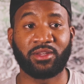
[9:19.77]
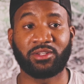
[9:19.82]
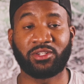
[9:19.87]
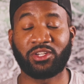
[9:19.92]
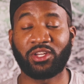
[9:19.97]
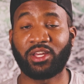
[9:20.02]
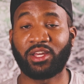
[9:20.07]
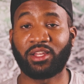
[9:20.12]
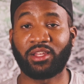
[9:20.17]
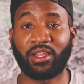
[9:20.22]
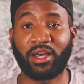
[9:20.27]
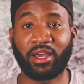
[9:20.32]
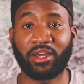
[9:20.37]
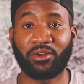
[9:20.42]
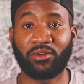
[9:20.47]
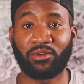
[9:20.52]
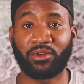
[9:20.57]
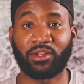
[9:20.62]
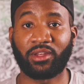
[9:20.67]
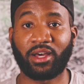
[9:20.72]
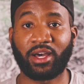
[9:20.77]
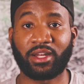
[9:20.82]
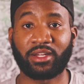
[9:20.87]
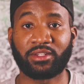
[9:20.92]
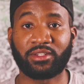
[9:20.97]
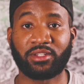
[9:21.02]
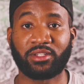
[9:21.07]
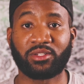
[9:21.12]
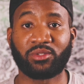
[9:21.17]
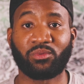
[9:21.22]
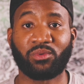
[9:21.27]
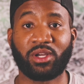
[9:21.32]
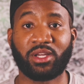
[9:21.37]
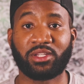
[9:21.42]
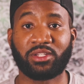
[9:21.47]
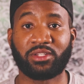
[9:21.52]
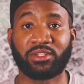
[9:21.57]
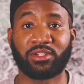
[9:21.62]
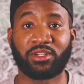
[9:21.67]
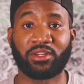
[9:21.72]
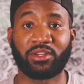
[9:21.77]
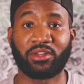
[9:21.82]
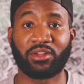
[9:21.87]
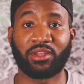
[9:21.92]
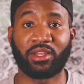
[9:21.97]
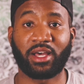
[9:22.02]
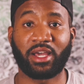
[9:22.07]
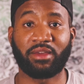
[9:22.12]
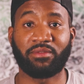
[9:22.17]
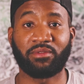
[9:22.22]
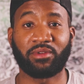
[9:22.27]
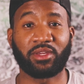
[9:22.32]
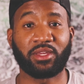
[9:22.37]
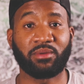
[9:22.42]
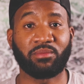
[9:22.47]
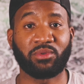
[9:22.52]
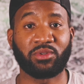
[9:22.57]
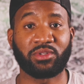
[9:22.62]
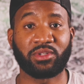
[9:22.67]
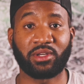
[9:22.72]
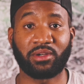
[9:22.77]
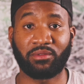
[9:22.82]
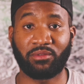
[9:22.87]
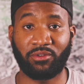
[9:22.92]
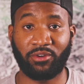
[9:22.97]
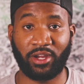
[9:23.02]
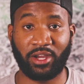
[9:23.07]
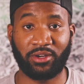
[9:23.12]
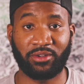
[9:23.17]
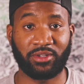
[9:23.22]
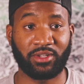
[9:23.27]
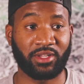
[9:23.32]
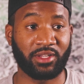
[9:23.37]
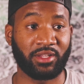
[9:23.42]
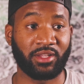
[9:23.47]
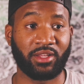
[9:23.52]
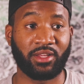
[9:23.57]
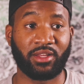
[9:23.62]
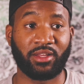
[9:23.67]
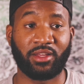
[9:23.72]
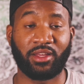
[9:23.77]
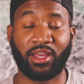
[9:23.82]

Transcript: shed light on a lot of situations in your life, and keep yourself grounded